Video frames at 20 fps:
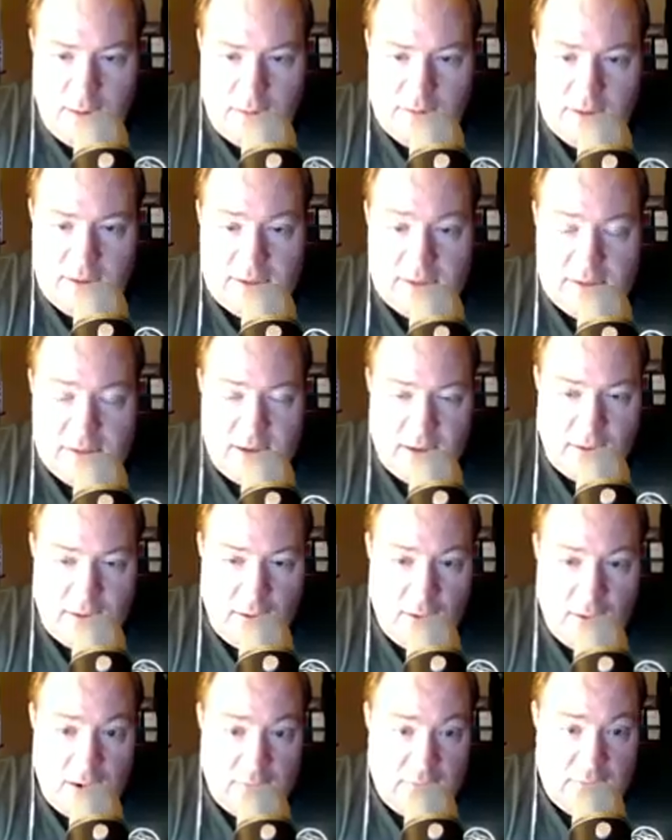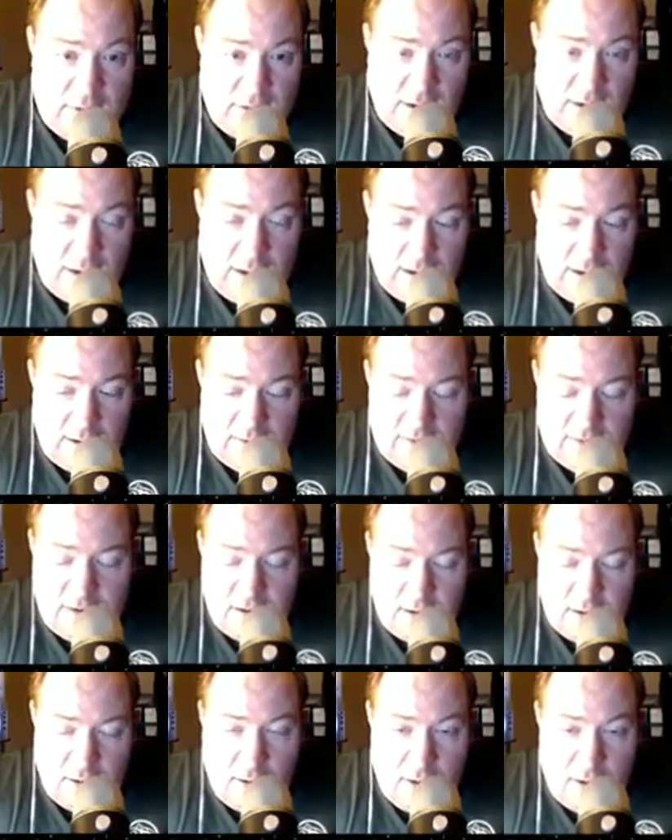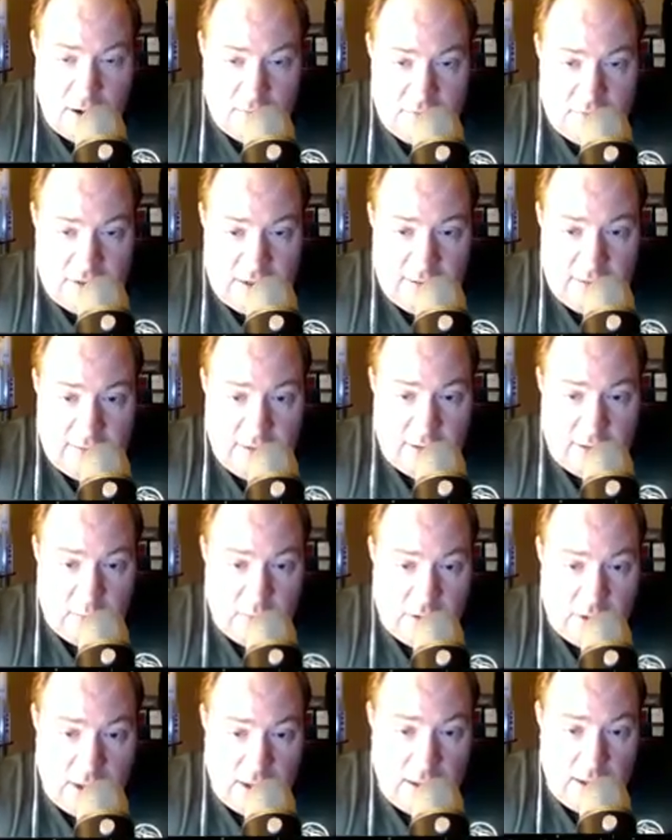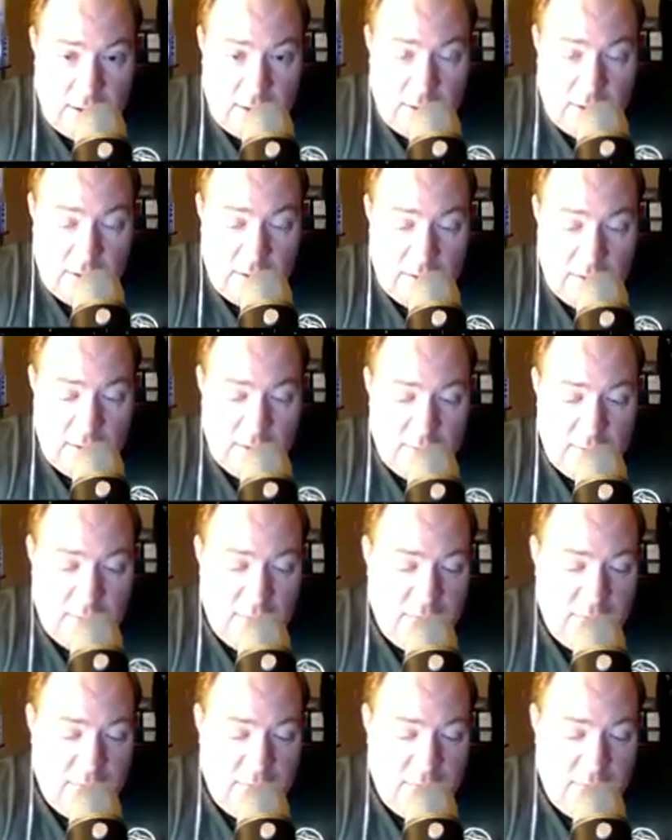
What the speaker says: This is not a card it's not a card I've seen a lot of play on